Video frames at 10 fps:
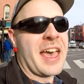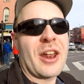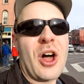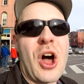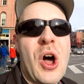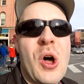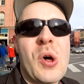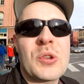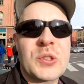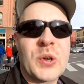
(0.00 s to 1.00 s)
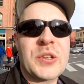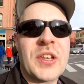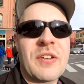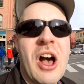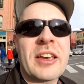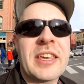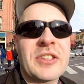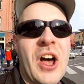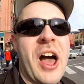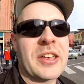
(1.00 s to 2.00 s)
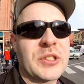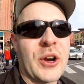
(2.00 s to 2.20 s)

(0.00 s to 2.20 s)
get all sorts of honky tonks,